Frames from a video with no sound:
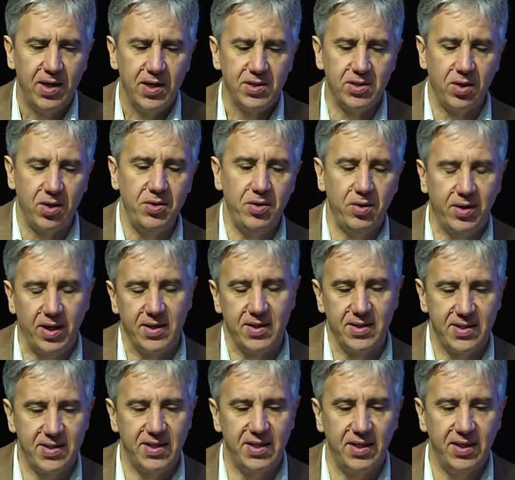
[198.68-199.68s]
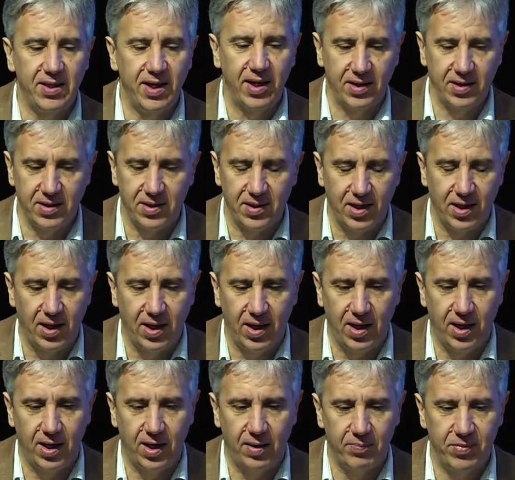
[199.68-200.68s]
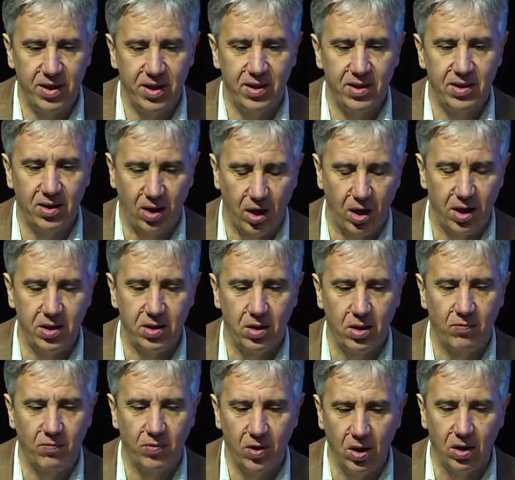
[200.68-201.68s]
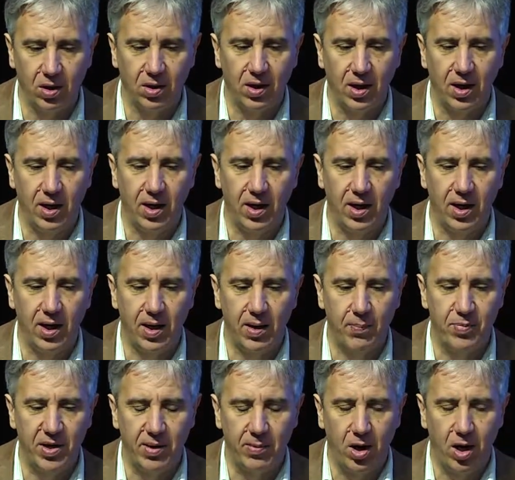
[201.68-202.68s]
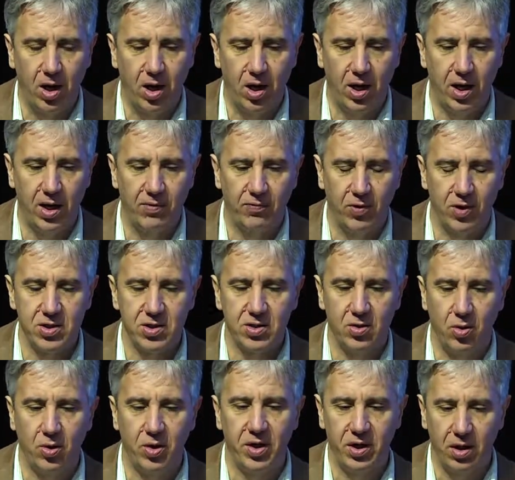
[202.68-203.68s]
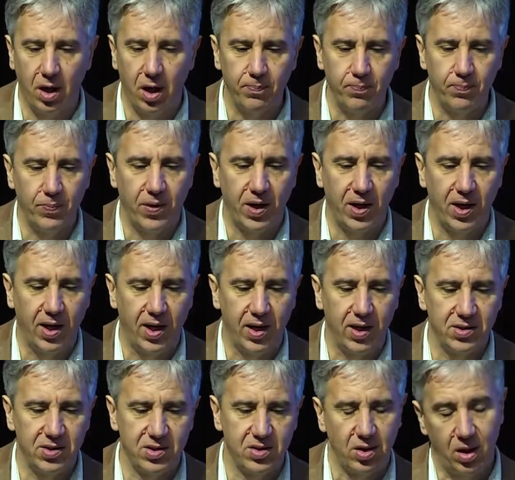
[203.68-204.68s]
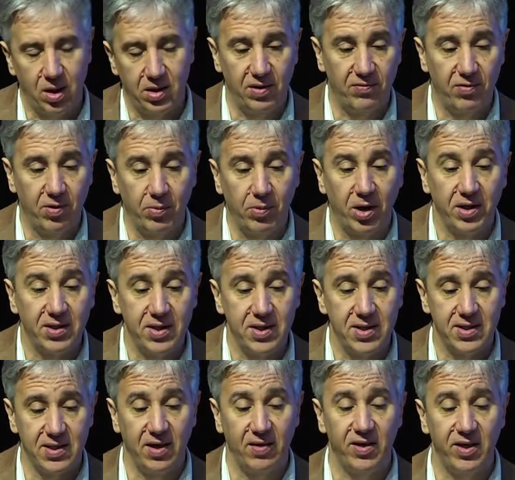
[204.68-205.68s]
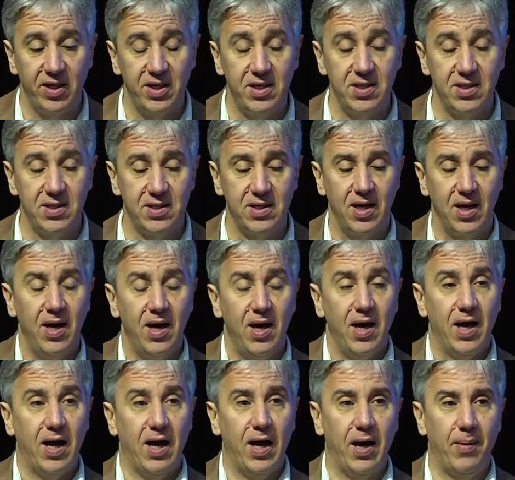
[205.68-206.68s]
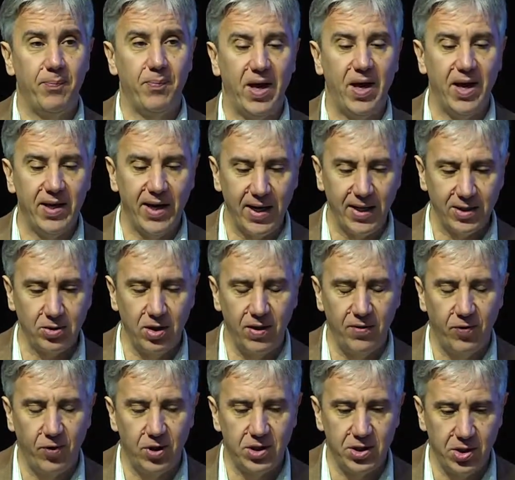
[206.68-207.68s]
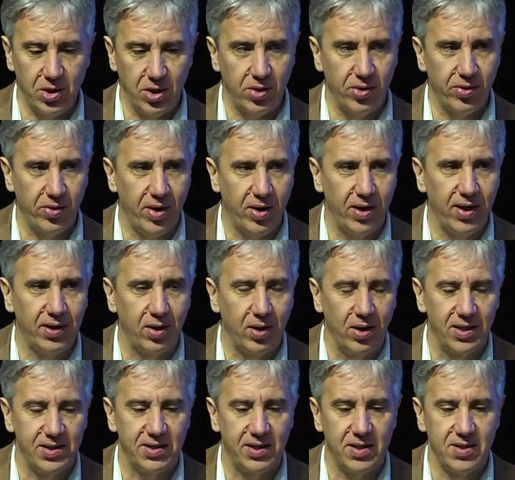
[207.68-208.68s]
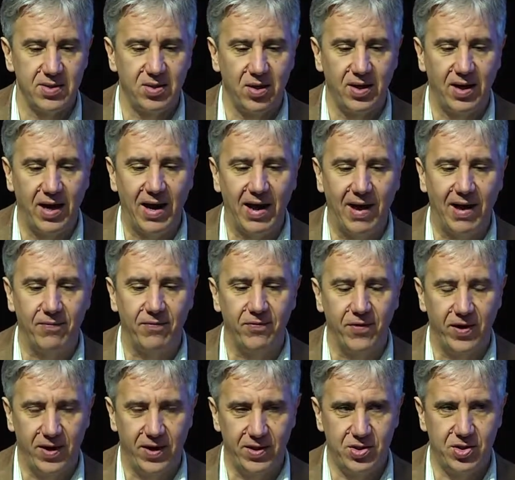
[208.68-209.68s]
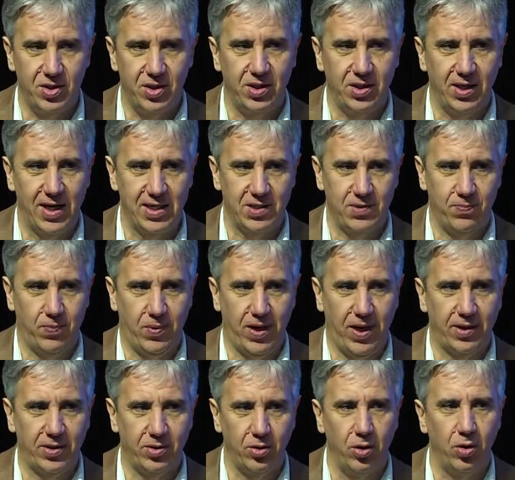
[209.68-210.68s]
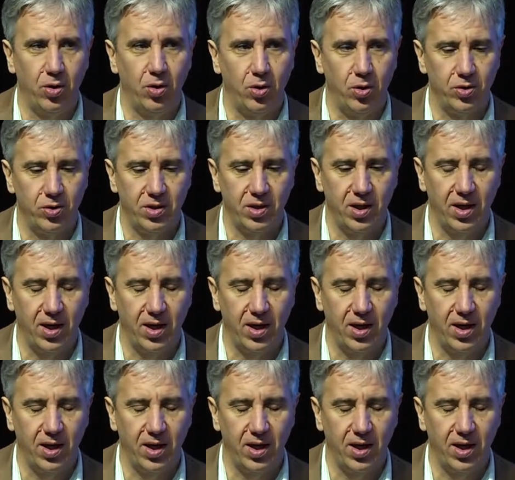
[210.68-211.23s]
So you can see that in the high-income world, BMI was going up starting from 1970s, and actually for children and adolescents, on average, it has plateaued